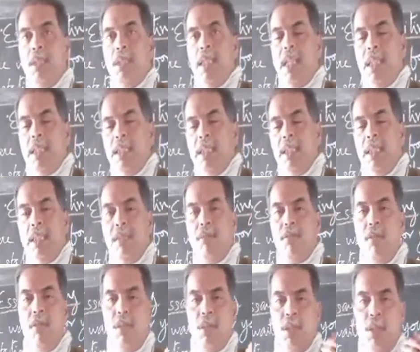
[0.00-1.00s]
charging their
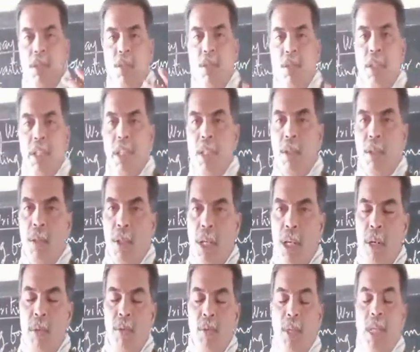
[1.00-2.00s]
phones, talking or
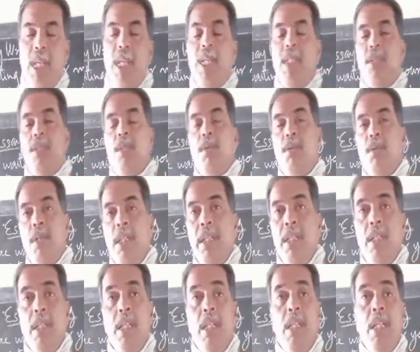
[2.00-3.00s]
loudly and slowly.
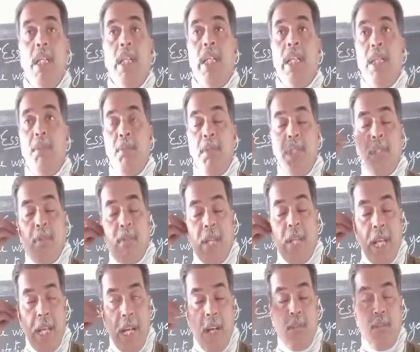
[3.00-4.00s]
In
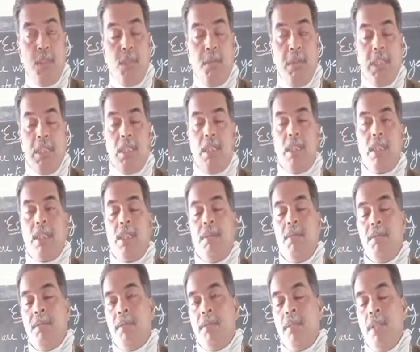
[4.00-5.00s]
between, announcements
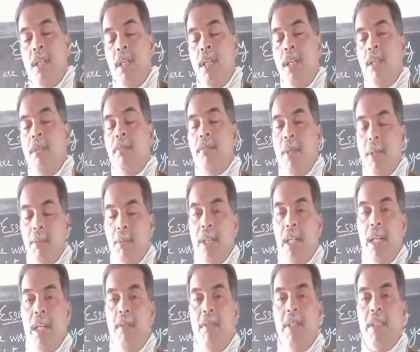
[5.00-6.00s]
from the
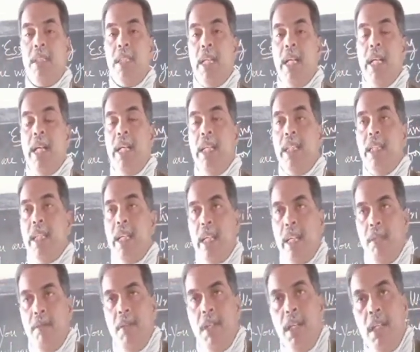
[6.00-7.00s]
railways regarding the
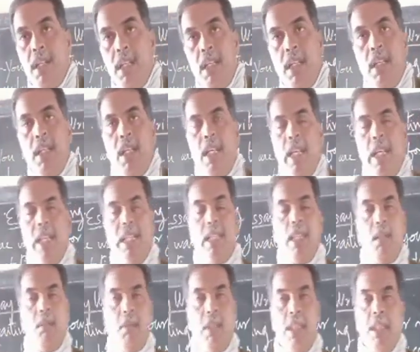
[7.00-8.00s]
arrival, late
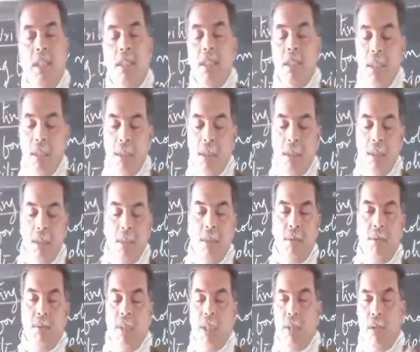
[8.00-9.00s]
coming,
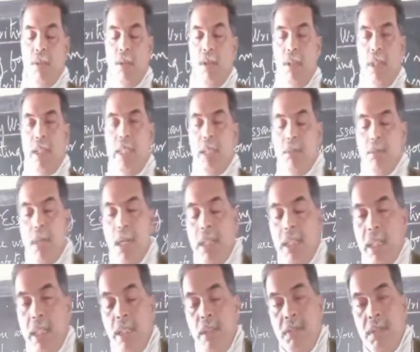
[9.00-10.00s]
what you call
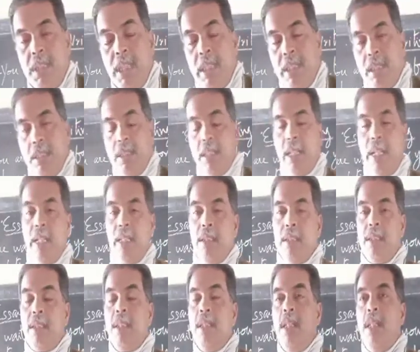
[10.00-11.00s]
departing of certain
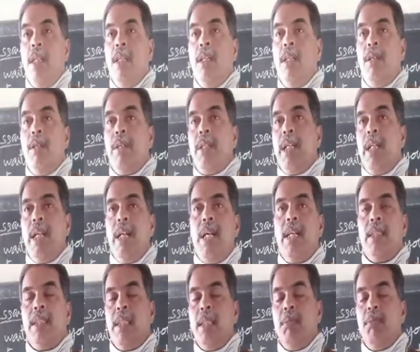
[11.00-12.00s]
trains, okay, and
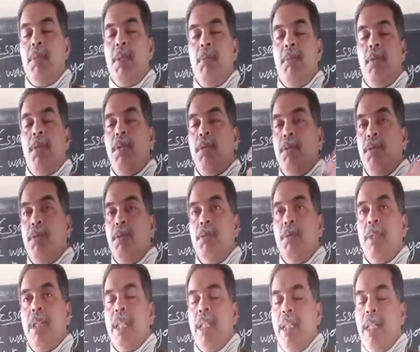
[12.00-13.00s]
asking people
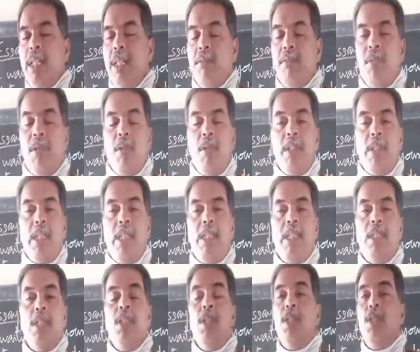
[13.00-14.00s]
to get ready for all that.
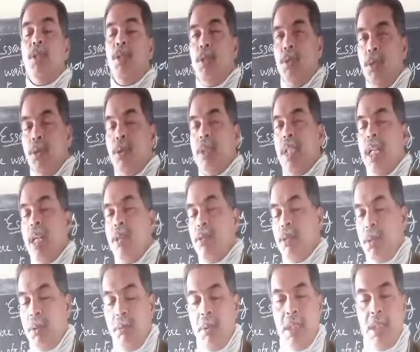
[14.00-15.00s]
Those
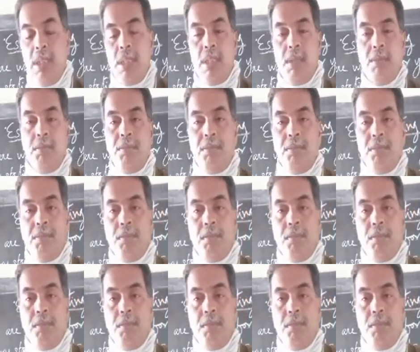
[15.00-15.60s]
announcements,